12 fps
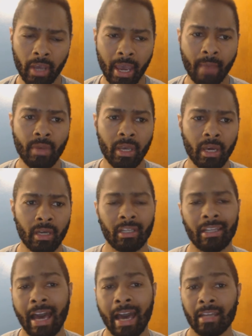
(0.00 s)
okay?
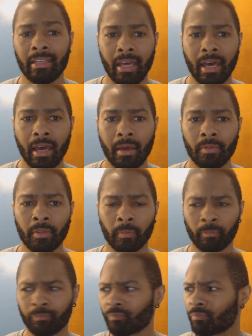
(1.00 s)
Because a lot of
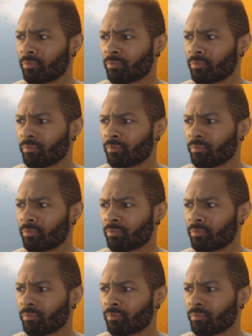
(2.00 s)
times